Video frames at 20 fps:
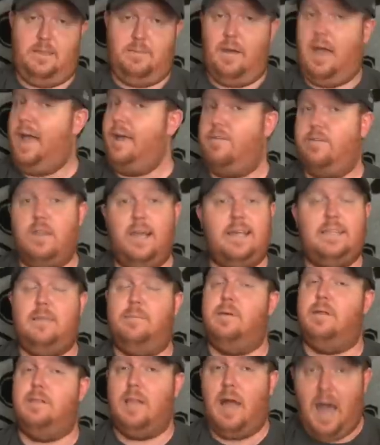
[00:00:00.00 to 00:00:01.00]
them. I like
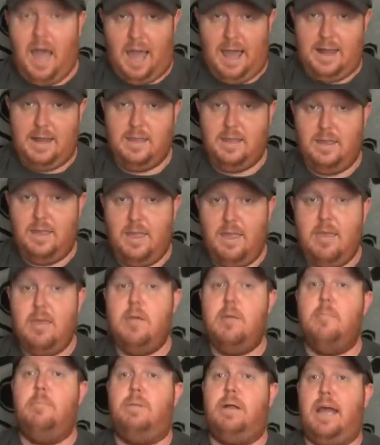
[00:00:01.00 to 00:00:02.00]
them a lot.
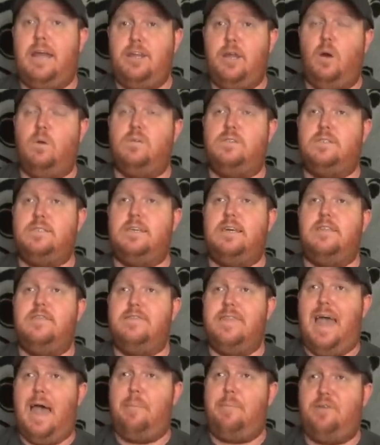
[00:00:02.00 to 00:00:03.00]
But I don't see
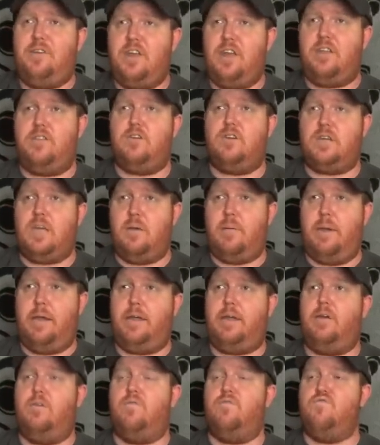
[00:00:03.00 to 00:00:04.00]
that particular
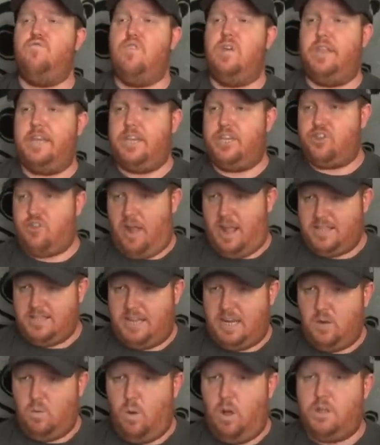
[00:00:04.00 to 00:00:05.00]
gimmick really
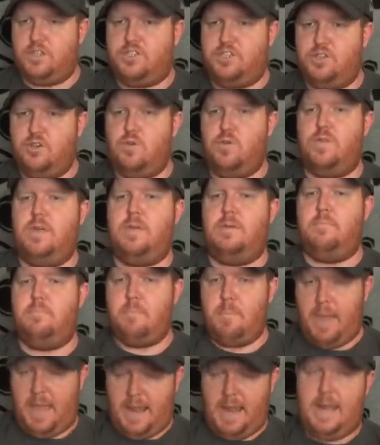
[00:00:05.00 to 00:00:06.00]
translating well to the
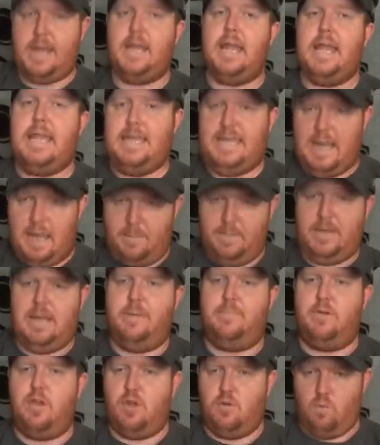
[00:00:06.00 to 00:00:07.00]
main
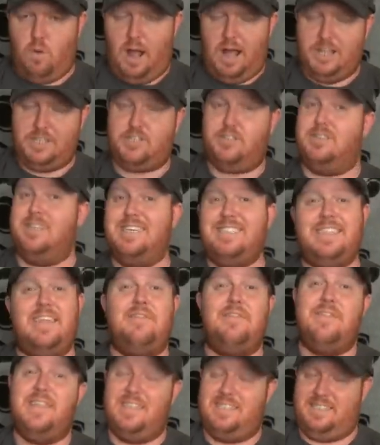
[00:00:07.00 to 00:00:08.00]
WWE roster, at least
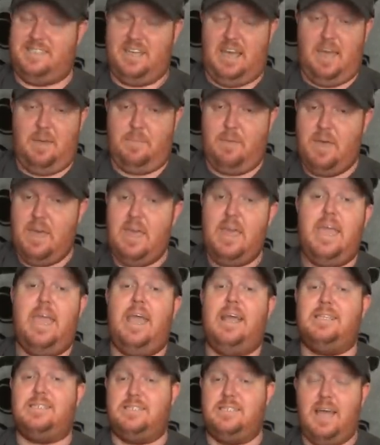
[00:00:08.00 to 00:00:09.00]
at this time.
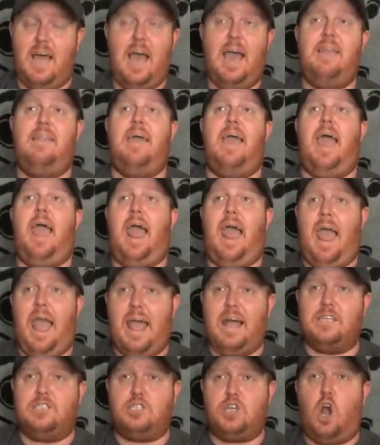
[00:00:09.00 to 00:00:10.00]
It's not
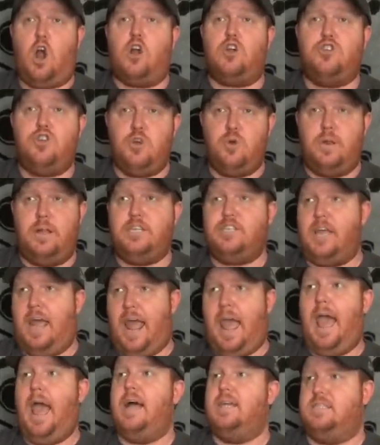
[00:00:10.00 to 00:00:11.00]
as cartoonish
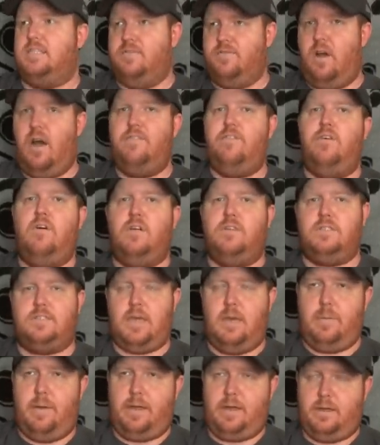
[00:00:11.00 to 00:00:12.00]
as the Vaudevillains
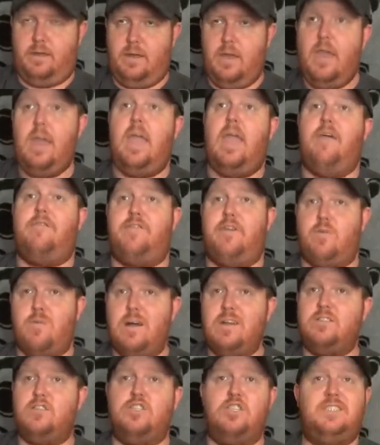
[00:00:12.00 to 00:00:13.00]
gimmick. If they
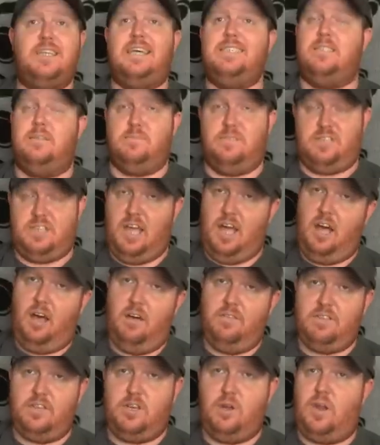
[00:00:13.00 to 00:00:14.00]
wrestle just as
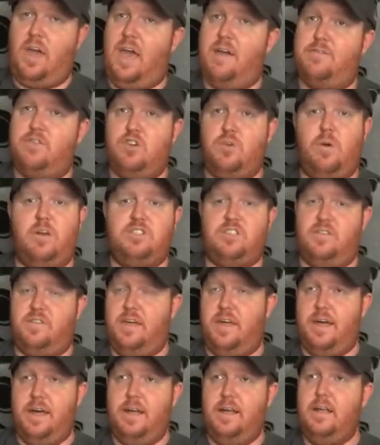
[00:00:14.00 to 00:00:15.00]
themselves and don't have too much of
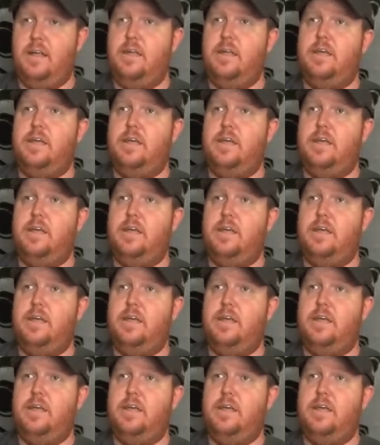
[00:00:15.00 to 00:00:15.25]
the